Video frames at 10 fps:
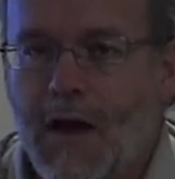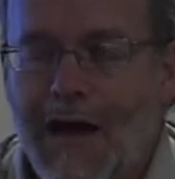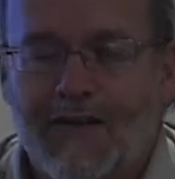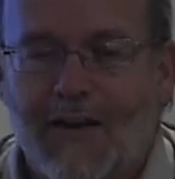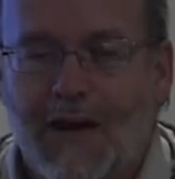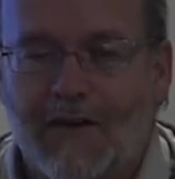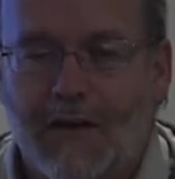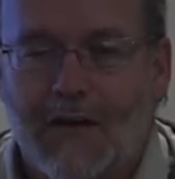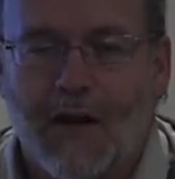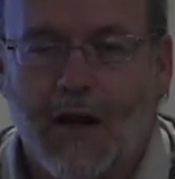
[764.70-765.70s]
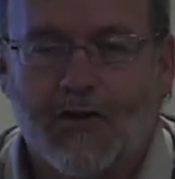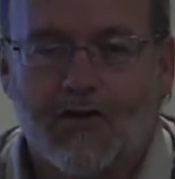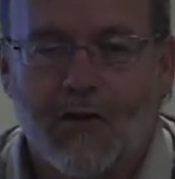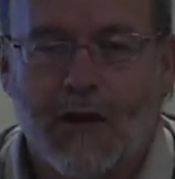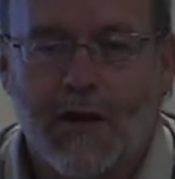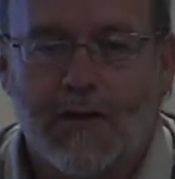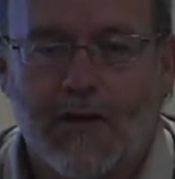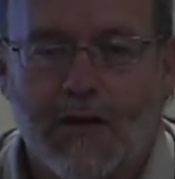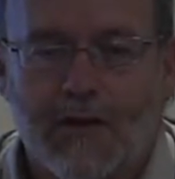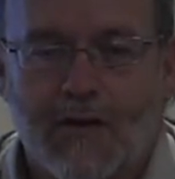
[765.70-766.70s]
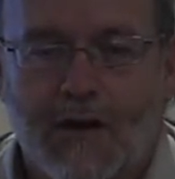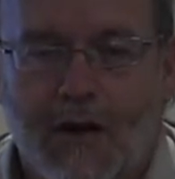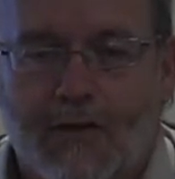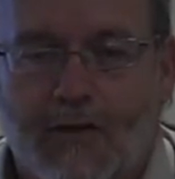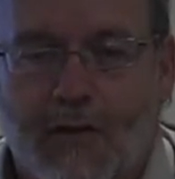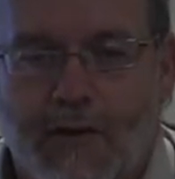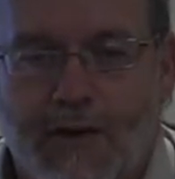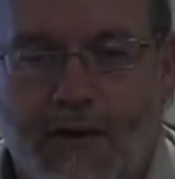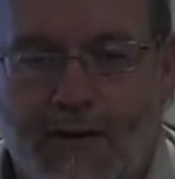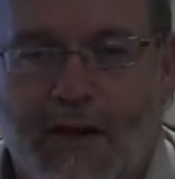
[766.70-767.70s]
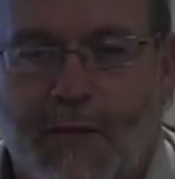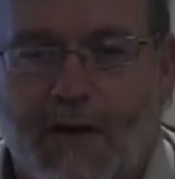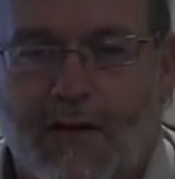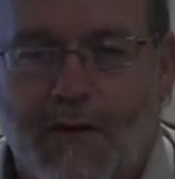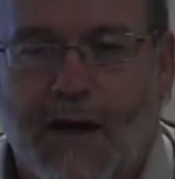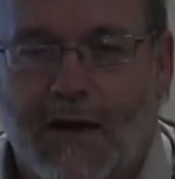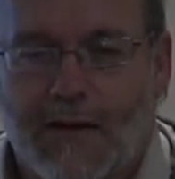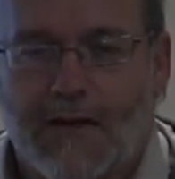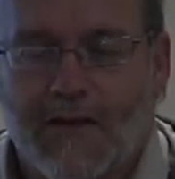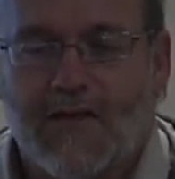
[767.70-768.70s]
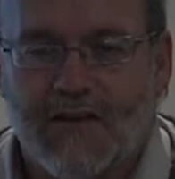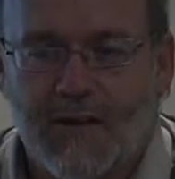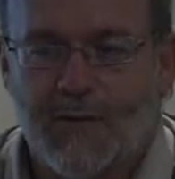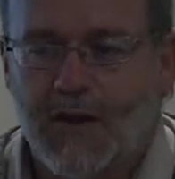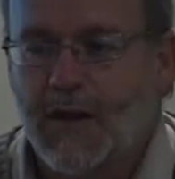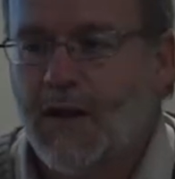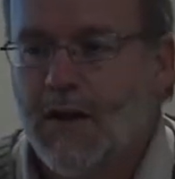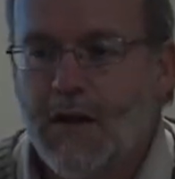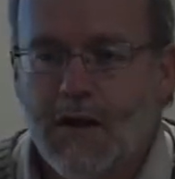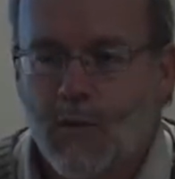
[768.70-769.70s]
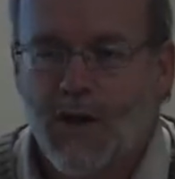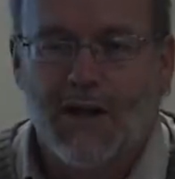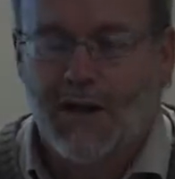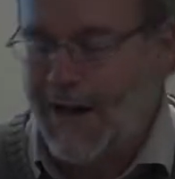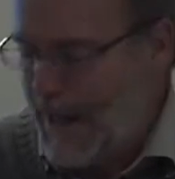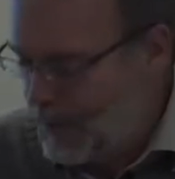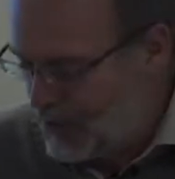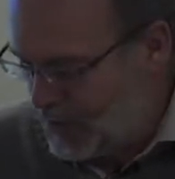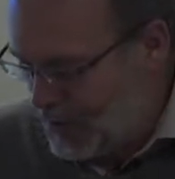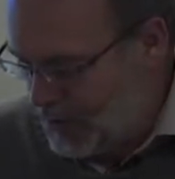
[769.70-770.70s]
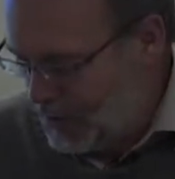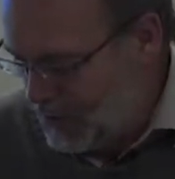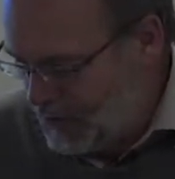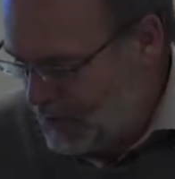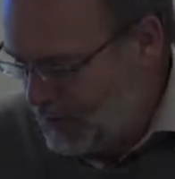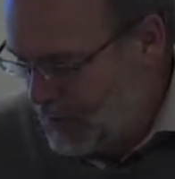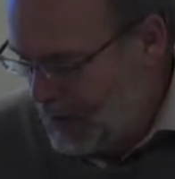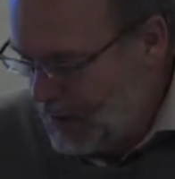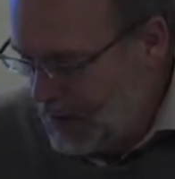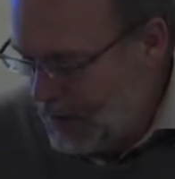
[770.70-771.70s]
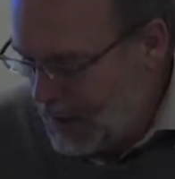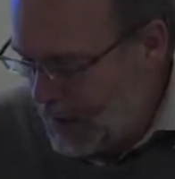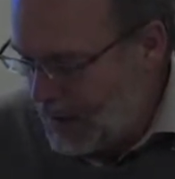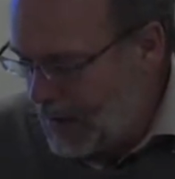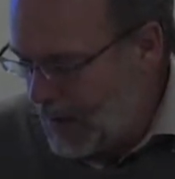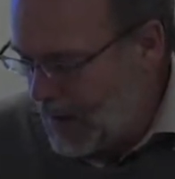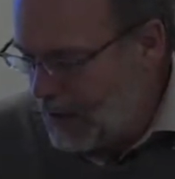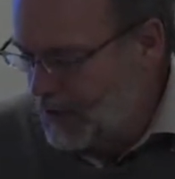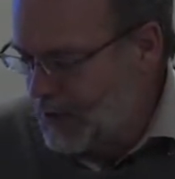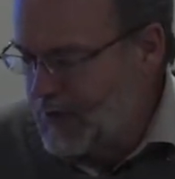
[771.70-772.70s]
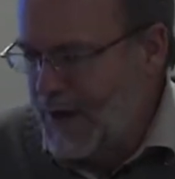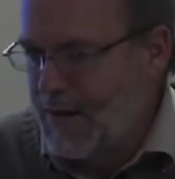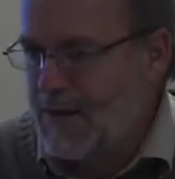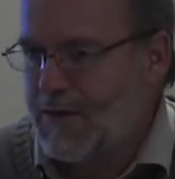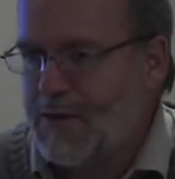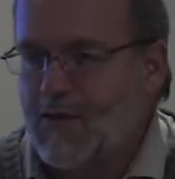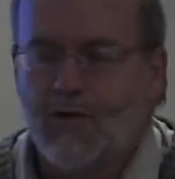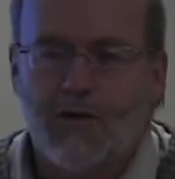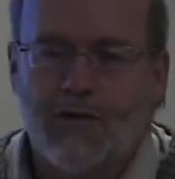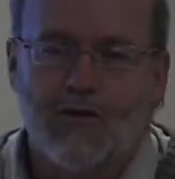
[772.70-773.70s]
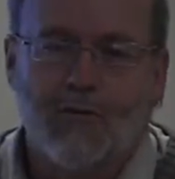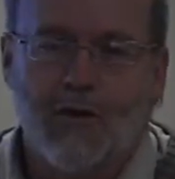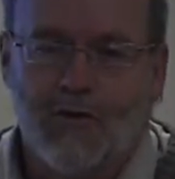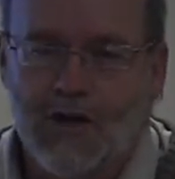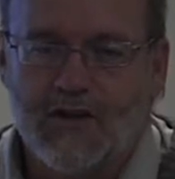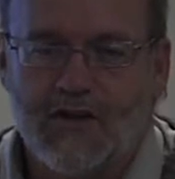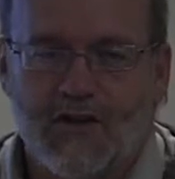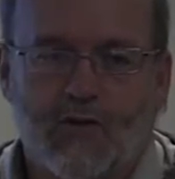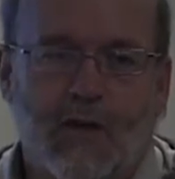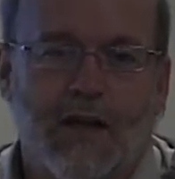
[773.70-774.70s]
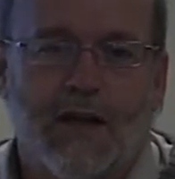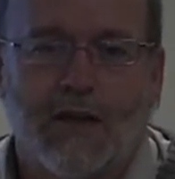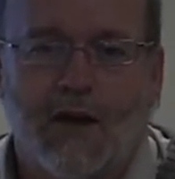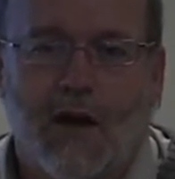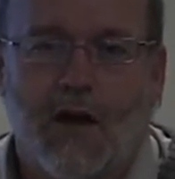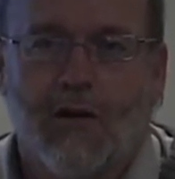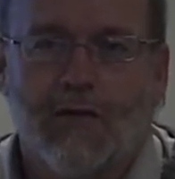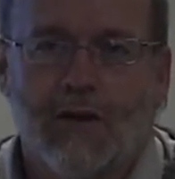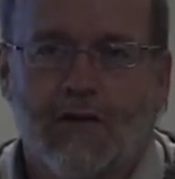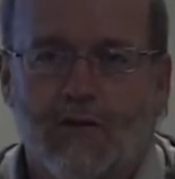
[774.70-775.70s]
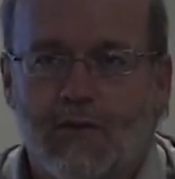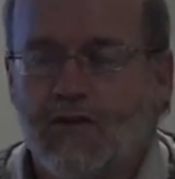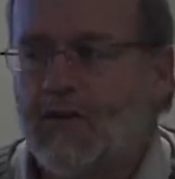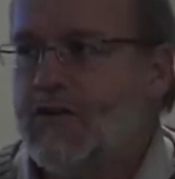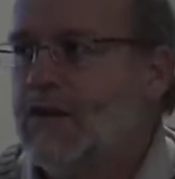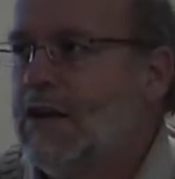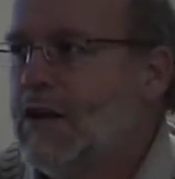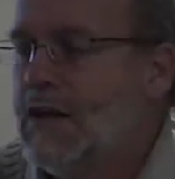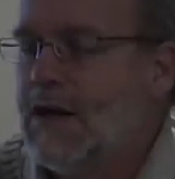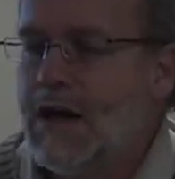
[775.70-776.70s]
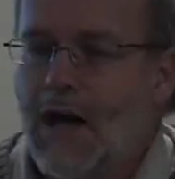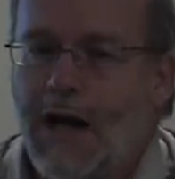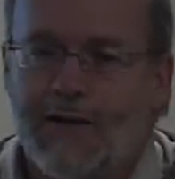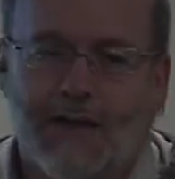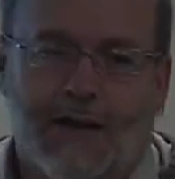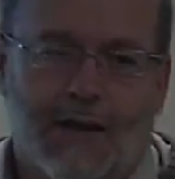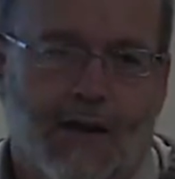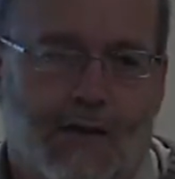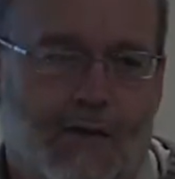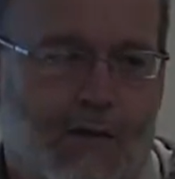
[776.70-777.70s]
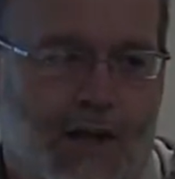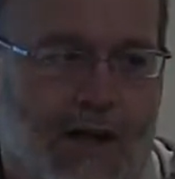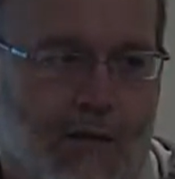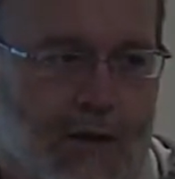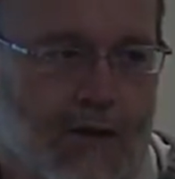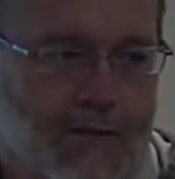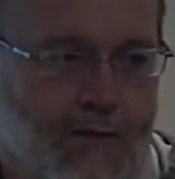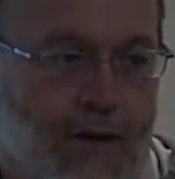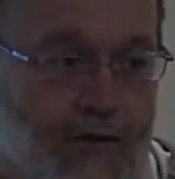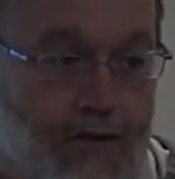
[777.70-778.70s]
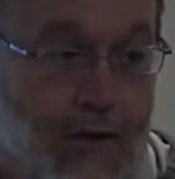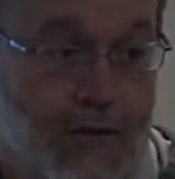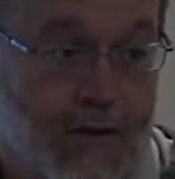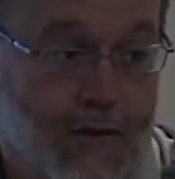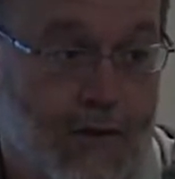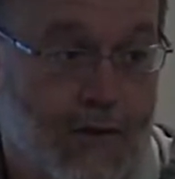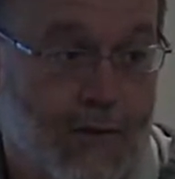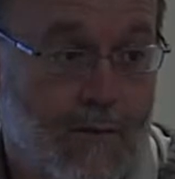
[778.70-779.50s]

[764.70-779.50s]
as an intellectual and as a cultural thing to think about the fact that this is something we can capture and use. And I also say that there's a motivation that's related to all of these, which is, I say, getting rid of false choices.